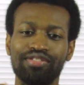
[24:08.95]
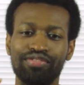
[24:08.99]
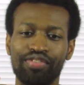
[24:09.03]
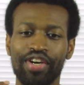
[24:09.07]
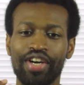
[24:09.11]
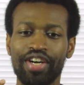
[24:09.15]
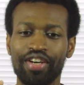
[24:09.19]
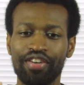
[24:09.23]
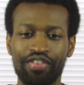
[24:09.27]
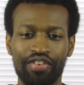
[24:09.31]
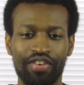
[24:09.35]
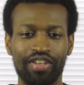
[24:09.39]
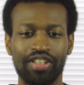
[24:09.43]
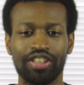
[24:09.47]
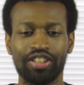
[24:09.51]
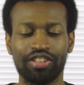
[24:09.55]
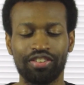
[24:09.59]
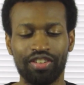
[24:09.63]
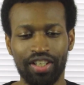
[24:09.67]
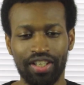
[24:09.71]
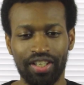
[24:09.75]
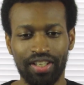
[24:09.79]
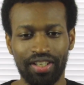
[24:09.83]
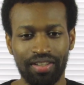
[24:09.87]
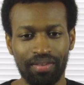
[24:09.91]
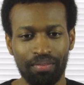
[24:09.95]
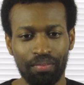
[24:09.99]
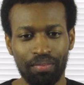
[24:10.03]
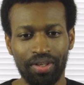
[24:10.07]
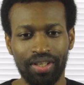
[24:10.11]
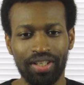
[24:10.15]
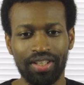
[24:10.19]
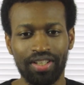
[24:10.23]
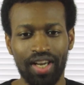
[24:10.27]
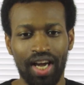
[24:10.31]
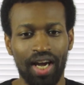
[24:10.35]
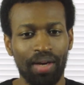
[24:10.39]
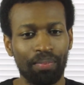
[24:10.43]
Very frustrating,
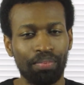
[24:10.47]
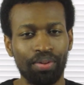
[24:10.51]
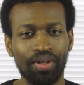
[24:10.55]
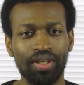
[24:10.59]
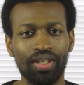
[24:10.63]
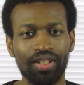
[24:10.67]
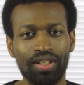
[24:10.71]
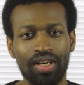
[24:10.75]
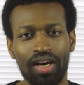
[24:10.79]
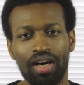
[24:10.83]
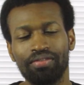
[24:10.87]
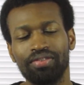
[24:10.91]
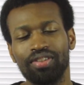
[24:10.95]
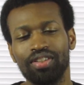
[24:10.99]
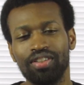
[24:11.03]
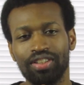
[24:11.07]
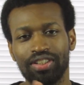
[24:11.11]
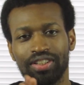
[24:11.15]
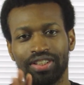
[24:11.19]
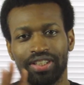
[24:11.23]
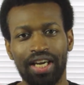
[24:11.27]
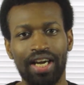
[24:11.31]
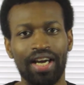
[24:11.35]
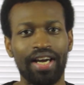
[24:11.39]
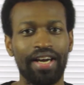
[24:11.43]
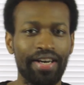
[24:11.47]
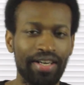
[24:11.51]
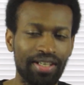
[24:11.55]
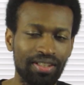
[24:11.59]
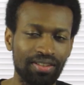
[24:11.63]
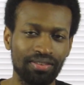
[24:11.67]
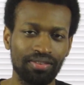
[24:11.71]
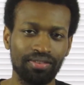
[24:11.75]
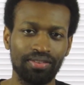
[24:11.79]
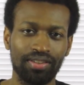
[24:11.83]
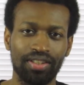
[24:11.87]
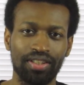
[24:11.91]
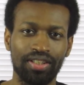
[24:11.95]
but you know, I put it off to the side
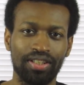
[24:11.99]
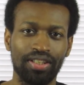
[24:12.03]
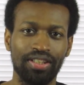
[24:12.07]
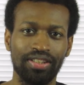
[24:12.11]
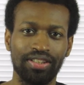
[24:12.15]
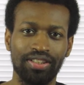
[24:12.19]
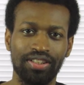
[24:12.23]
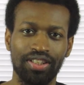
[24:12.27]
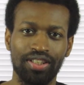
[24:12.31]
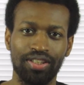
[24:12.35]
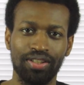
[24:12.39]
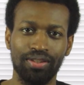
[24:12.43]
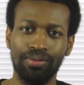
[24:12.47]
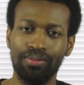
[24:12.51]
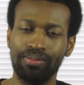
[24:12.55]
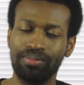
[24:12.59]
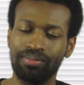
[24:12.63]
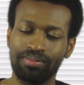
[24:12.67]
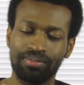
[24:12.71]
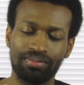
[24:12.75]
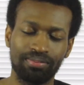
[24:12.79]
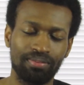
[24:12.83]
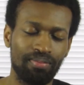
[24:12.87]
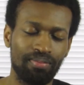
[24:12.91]
because you know